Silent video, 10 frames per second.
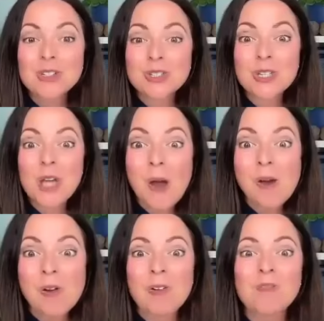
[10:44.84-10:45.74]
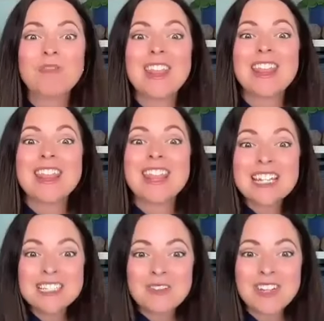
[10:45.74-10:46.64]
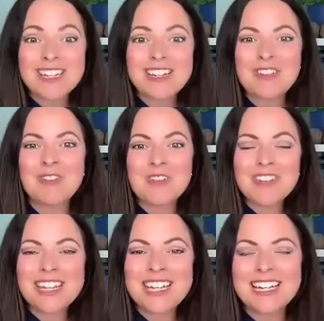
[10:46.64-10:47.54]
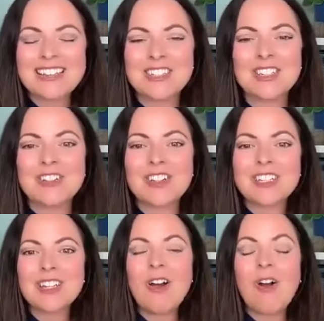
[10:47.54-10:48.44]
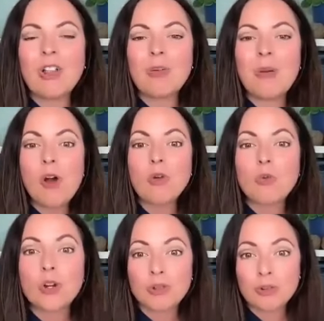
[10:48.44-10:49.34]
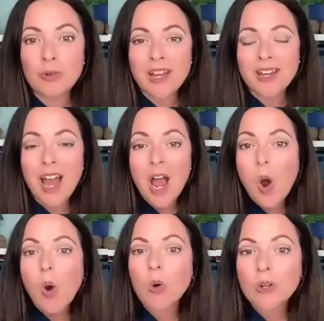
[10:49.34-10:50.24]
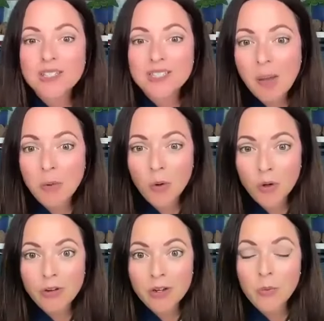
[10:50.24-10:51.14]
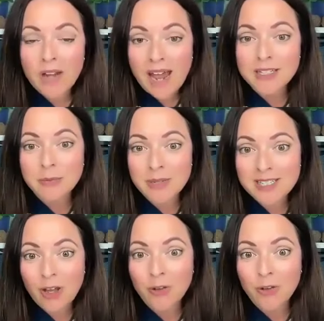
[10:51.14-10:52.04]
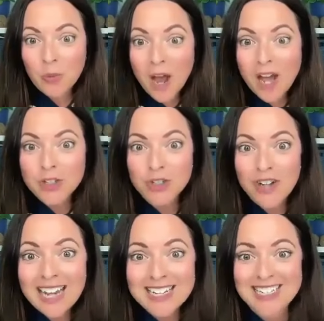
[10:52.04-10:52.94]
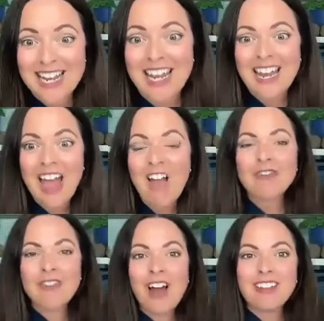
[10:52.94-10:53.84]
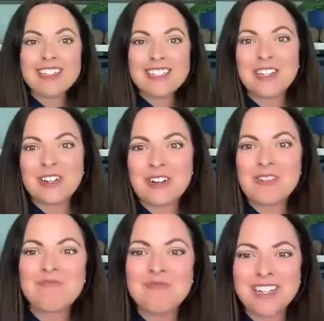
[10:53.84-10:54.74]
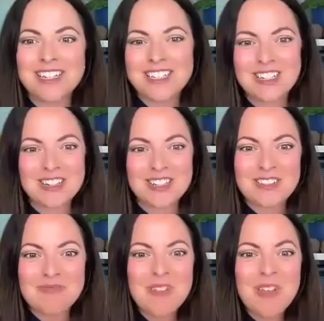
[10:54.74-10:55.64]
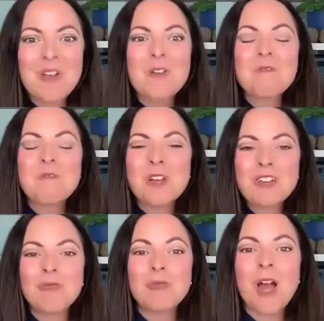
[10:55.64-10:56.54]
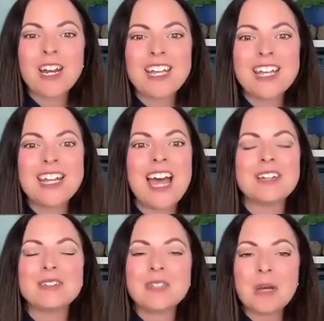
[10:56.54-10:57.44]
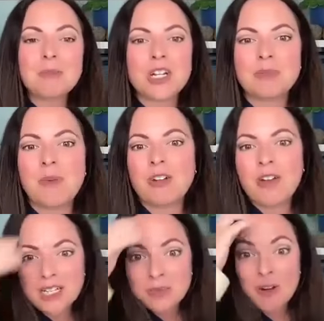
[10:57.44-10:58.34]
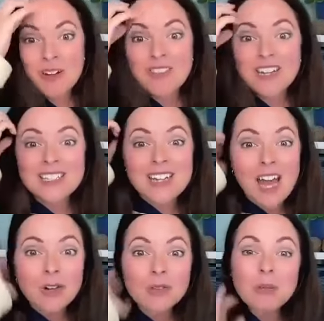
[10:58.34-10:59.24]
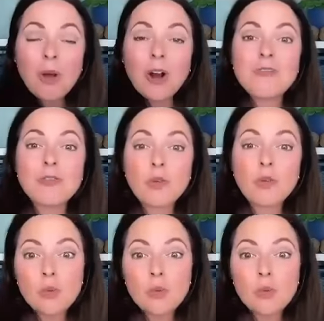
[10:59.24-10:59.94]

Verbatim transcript: So, this week, we're beginning the series all about recruiting, or as Tom Corcoran would ask me to tell you, attracting volunteer ministers. We've brought in a subject matter expert that's not only part of the